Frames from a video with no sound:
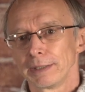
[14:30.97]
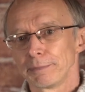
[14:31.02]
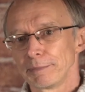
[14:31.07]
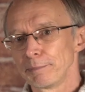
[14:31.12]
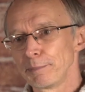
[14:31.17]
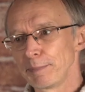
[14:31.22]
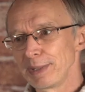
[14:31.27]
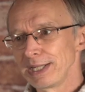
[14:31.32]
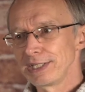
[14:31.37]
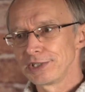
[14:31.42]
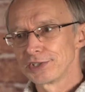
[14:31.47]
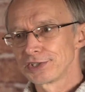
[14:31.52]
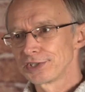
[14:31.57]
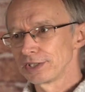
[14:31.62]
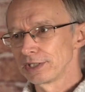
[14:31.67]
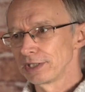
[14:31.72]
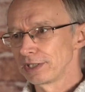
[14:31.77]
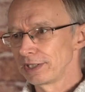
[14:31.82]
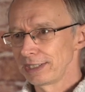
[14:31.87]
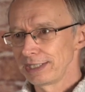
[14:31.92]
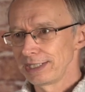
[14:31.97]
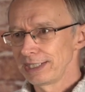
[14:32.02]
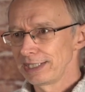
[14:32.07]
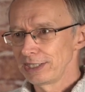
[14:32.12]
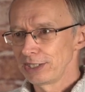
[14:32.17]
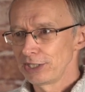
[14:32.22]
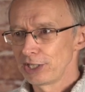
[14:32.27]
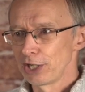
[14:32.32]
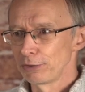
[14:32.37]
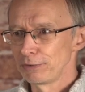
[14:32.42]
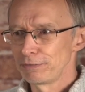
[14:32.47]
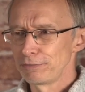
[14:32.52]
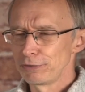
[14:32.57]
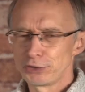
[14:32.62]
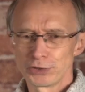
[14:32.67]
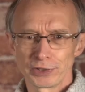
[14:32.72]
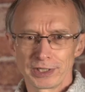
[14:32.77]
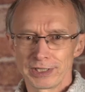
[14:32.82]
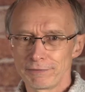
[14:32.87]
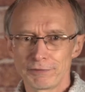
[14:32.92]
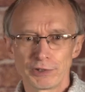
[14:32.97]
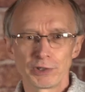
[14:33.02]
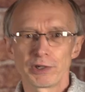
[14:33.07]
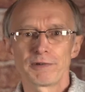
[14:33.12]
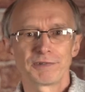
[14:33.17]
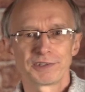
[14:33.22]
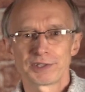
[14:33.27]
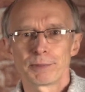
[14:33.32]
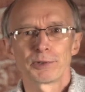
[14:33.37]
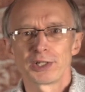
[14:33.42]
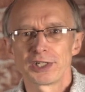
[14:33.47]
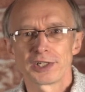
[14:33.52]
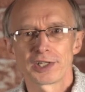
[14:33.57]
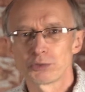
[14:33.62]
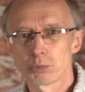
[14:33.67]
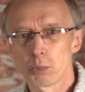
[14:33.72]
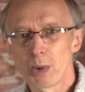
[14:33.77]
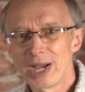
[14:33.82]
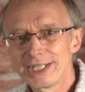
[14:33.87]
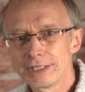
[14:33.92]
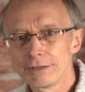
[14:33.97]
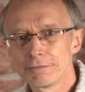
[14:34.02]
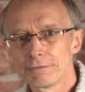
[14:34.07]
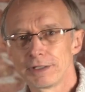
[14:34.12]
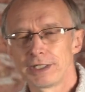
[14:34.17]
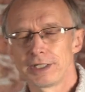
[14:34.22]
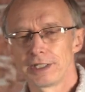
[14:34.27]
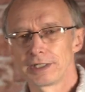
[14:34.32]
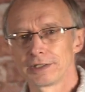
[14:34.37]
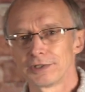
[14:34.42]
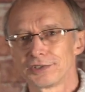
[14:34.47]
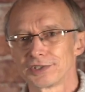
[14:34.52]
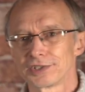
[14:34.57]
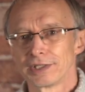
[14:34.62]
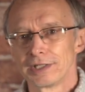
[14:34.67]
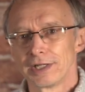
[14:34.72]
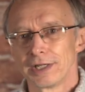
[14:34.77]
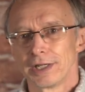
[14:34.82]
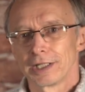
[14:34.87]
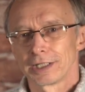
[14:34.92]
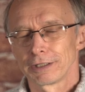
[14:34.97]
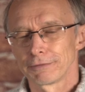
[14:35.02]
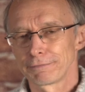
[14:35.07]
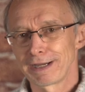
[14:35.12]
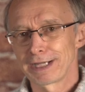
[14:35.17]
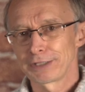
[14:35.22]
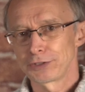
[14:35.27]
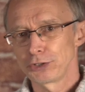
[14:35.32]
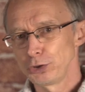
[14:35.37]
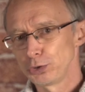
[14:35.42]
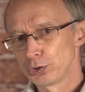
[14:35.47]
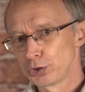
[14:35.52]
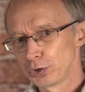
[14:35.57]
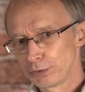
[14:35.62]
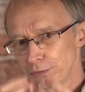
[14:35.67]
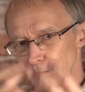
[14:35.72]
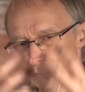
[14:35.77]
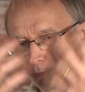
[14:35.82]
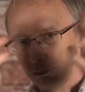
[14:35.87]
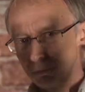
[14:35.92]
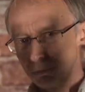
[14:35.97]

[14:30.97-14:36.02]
means that, you know, if somebody does wedding videos, the fact that you could,